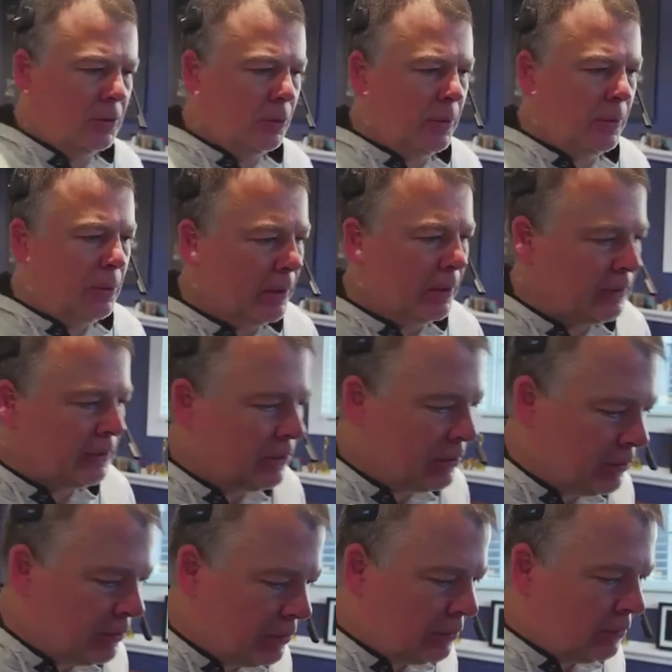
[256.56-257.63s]
do we want
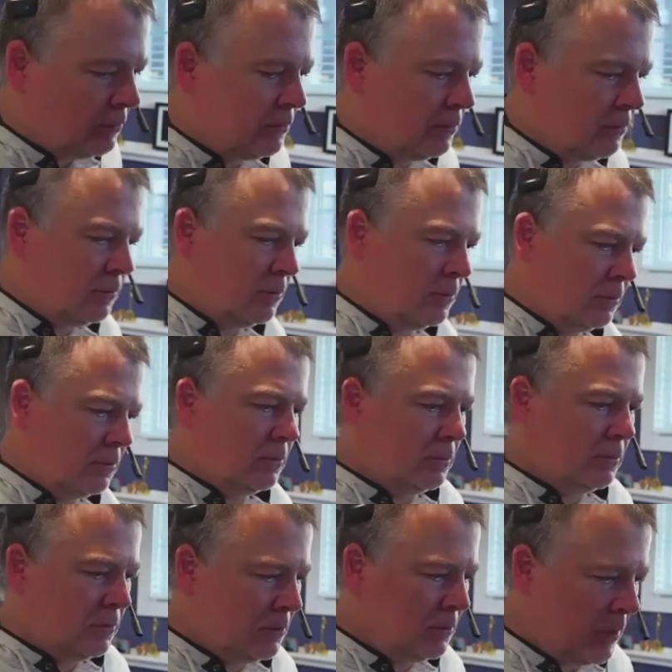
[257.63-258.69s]
to
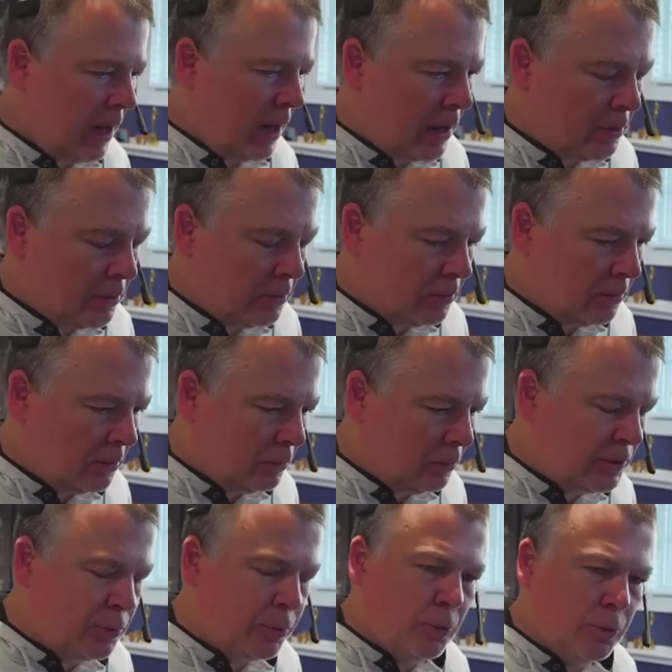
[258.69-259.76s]
tackle
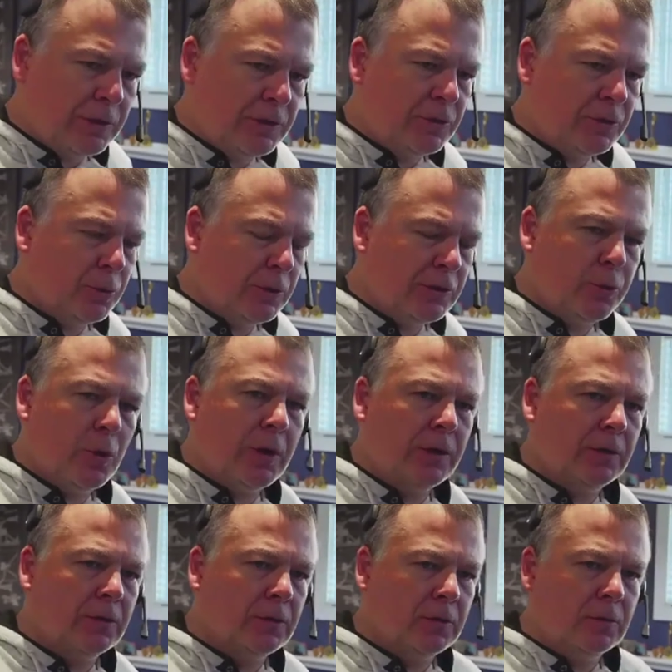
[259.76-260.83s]
which
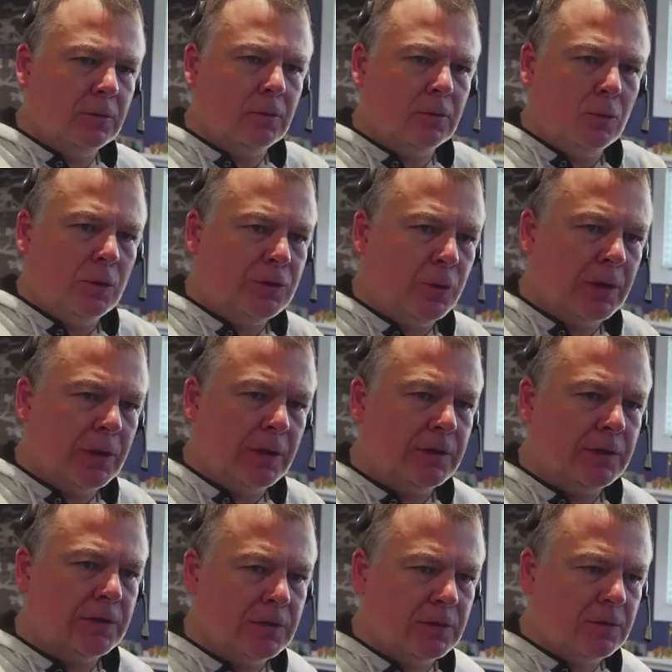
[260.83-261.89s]
one of
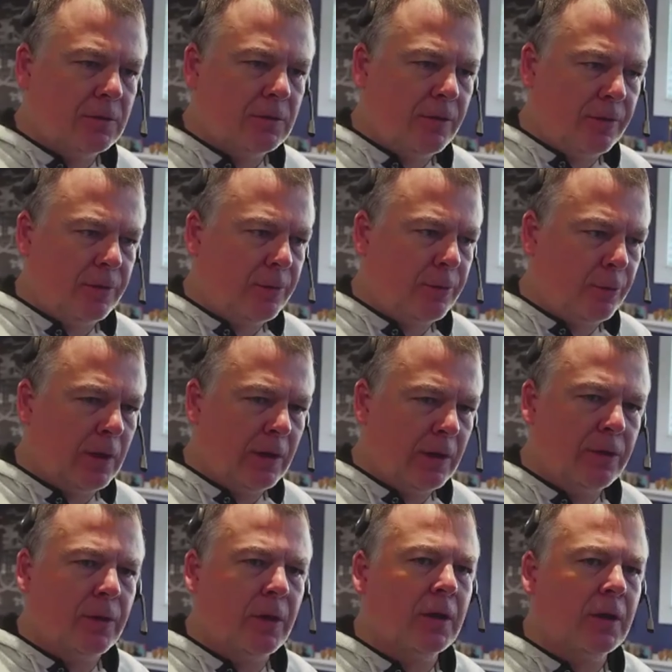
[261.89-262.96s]
these three
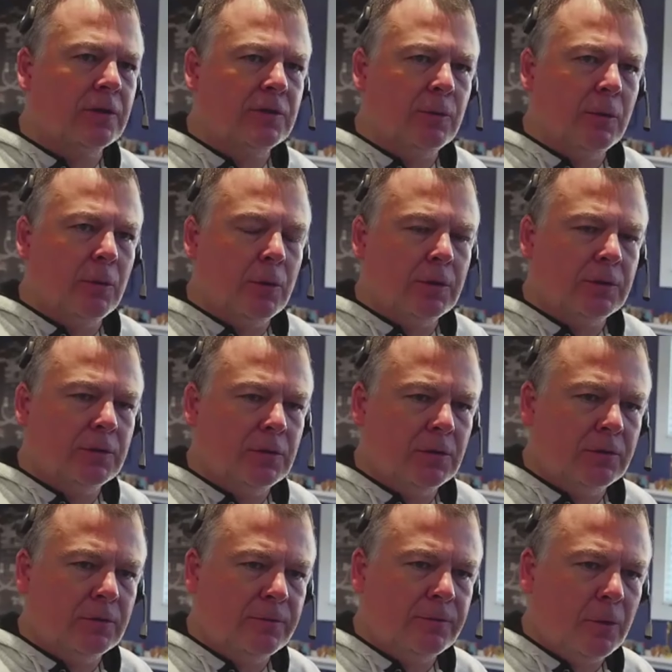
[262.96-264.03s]
things do we want
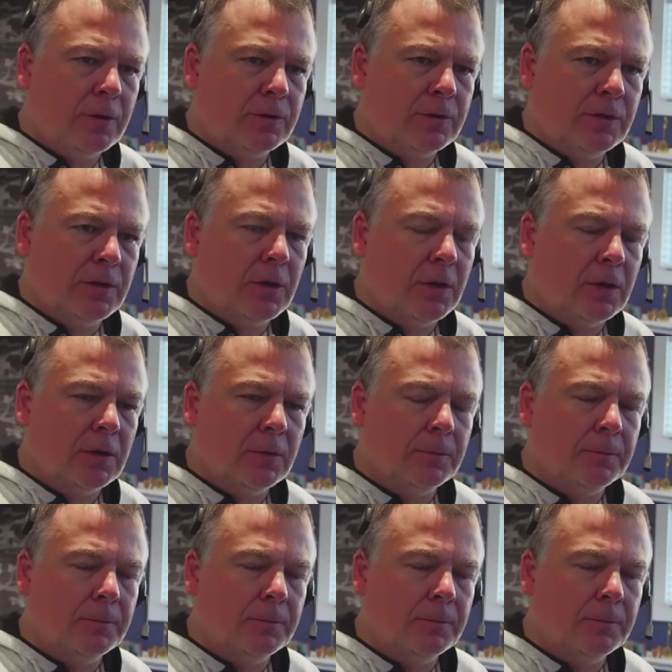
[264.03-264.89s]
to focus in on?